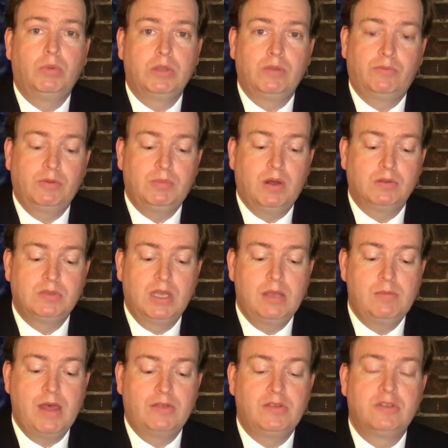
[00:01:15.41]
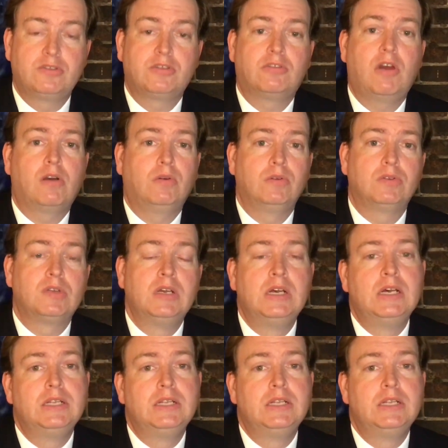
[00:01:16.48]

with the football team as it struggles